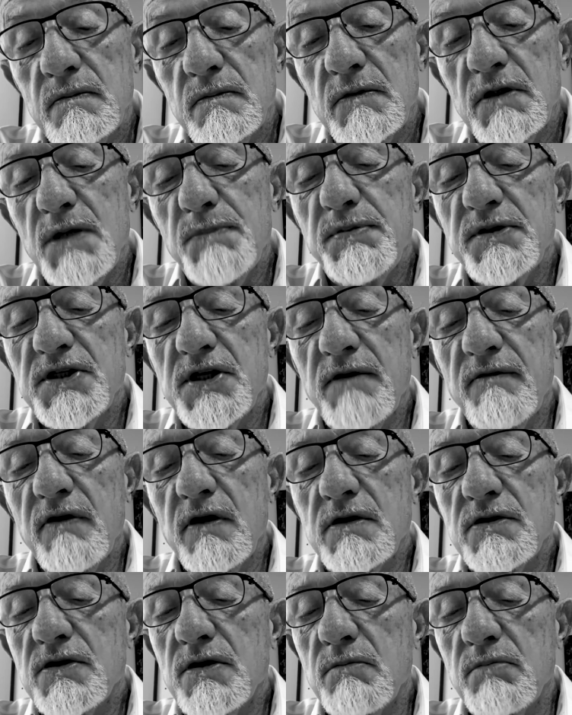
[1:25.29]
The Pacific
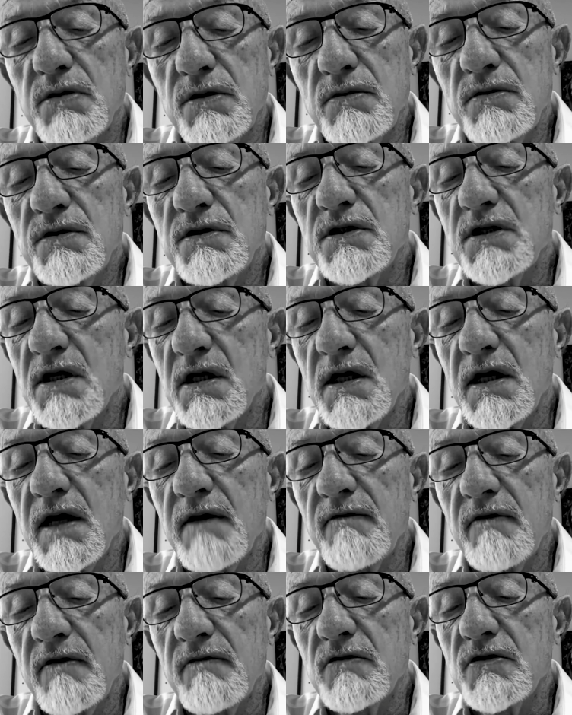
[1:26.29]
is the bluest thing
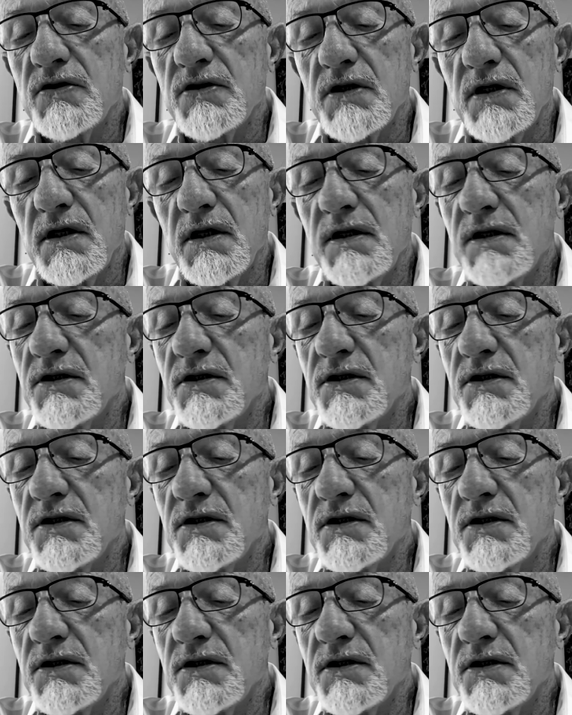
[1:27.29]
I've ever seen.